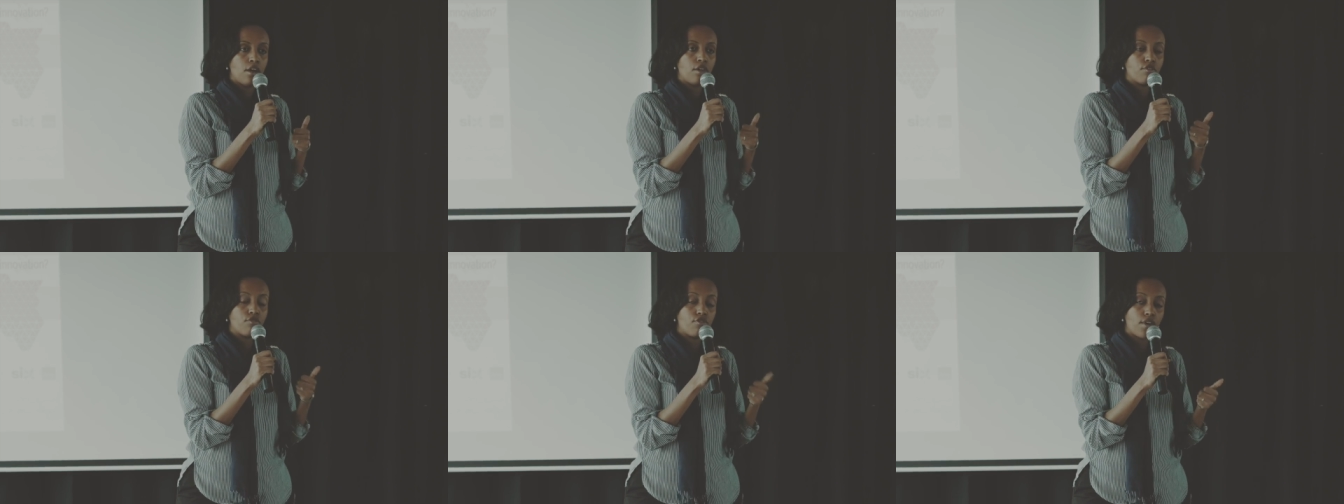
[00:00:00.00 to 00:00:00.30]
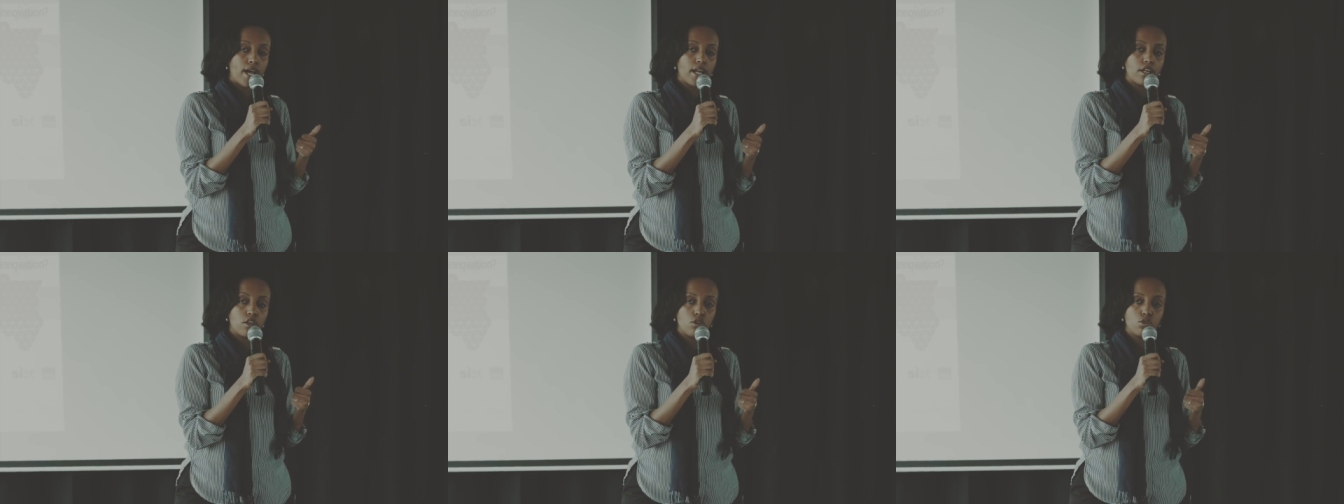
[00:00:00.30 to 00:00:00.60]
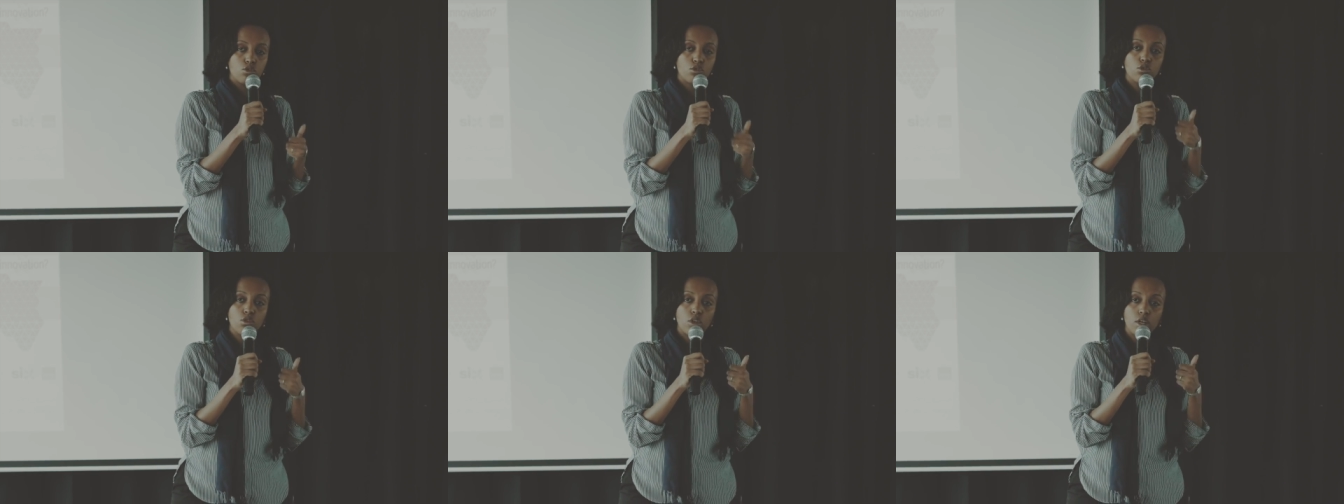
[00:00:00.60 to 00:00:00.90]

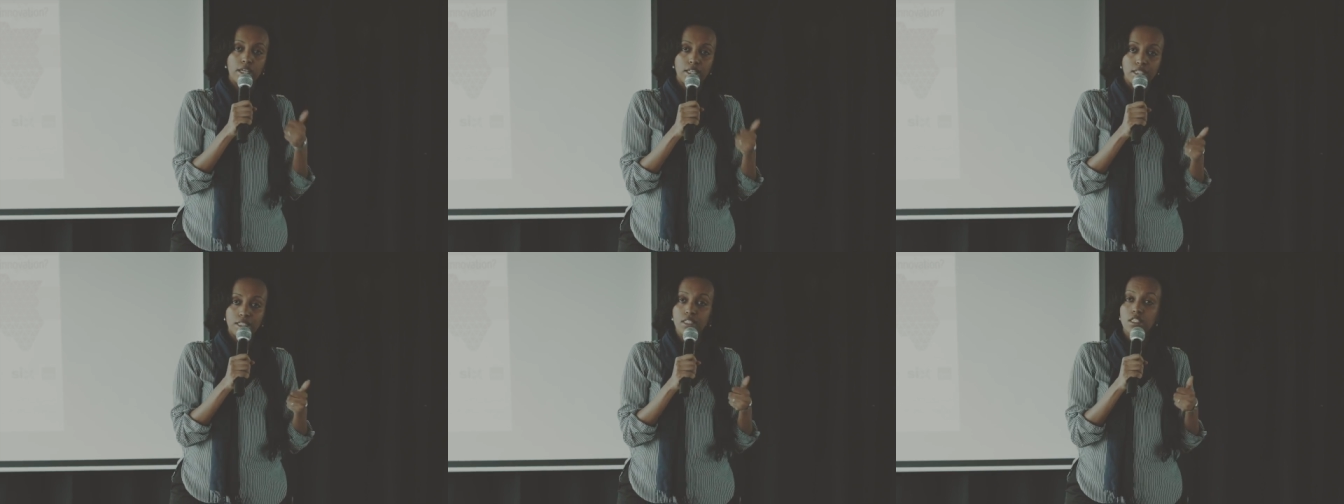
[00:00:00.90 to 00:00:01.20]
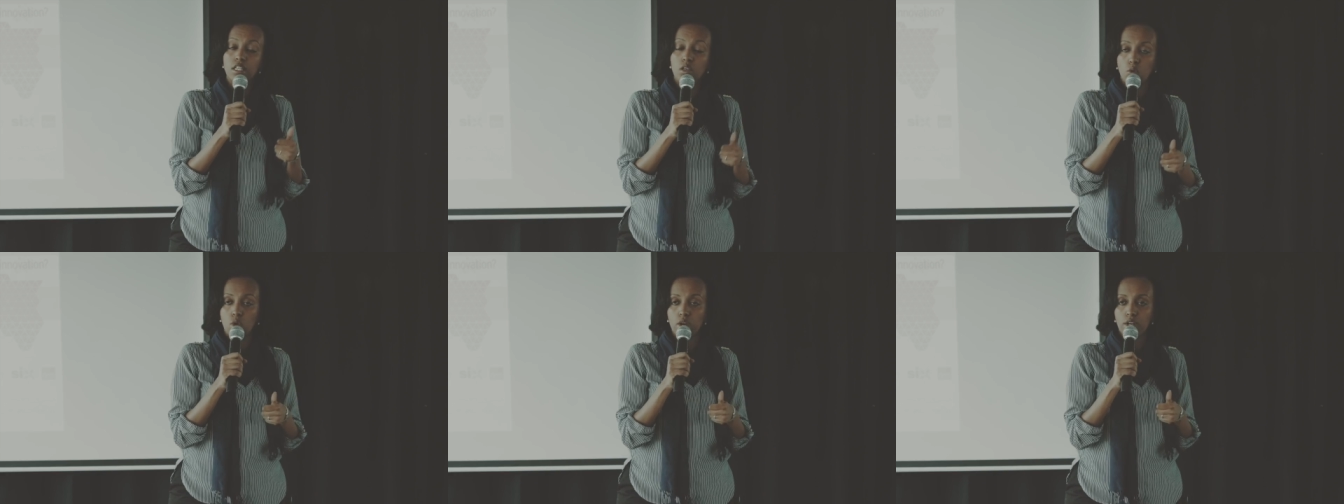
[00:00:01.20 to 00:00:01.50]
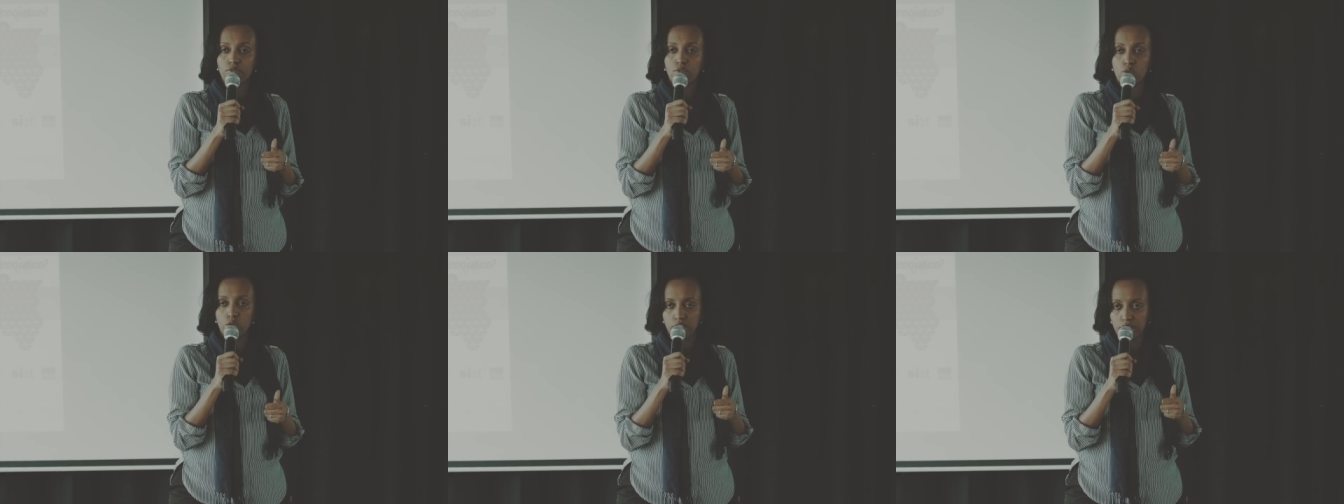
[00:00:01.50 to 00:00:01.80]
value to the existing
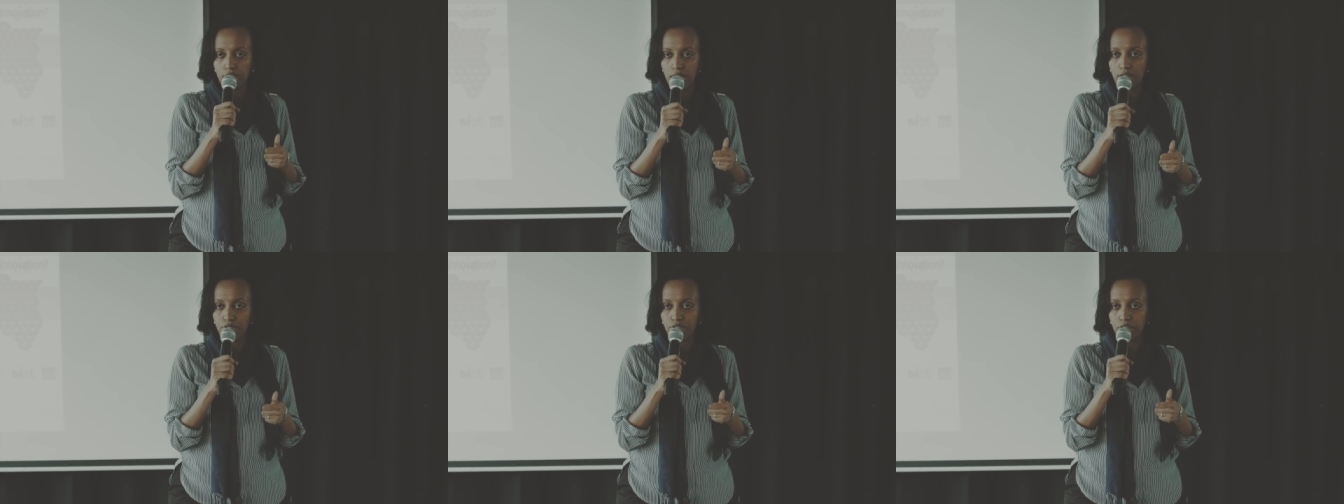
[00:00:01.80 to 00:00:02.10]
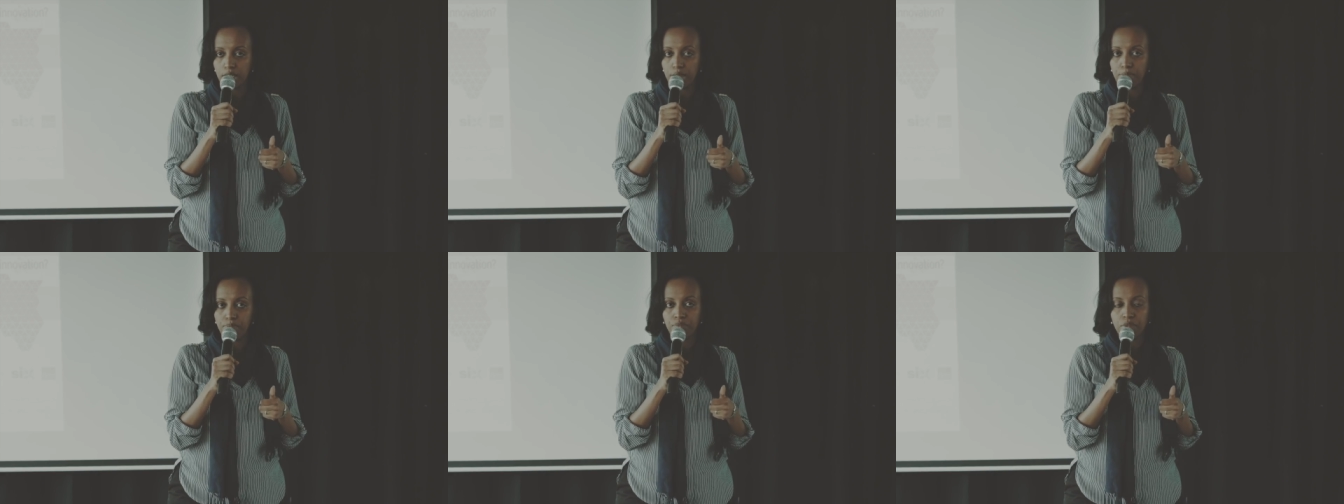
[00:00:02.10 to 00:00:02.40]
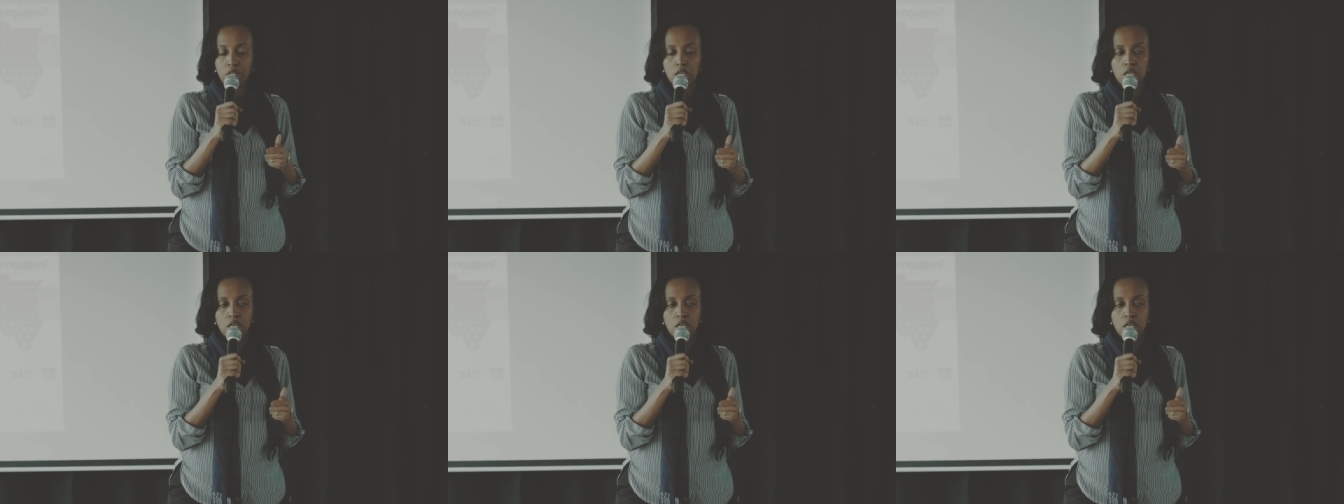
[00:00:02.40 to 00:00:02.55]
workforce in Africa?